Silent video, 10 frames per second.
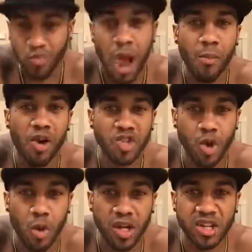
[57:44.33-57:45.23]
I'm also
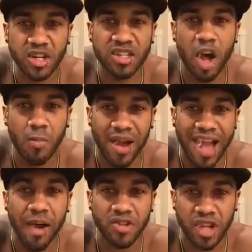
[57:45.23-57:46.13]
going to sell my
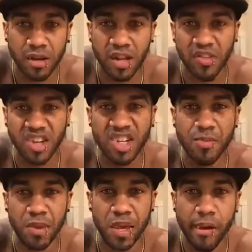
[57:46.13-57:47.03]
house and live in a
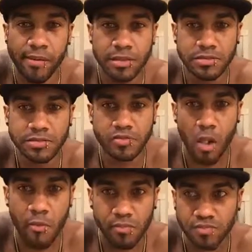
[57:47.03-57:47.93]
teepee.
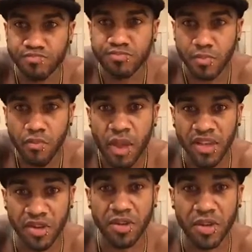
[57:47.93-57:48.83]

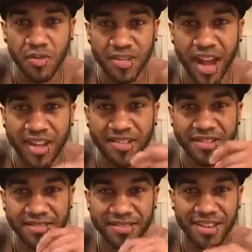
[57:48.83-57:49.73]
That's also what's
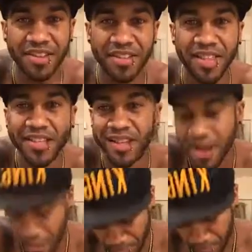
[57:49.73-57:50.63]
next. So
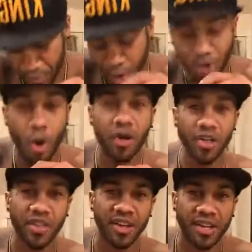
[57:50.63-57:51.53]
those are all
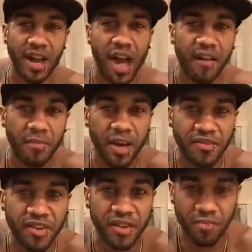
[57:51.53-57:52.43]
the things that I have on my
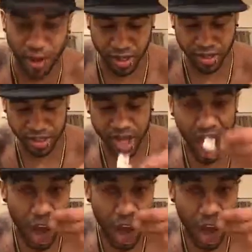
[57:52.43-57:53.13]
vegan bucket list.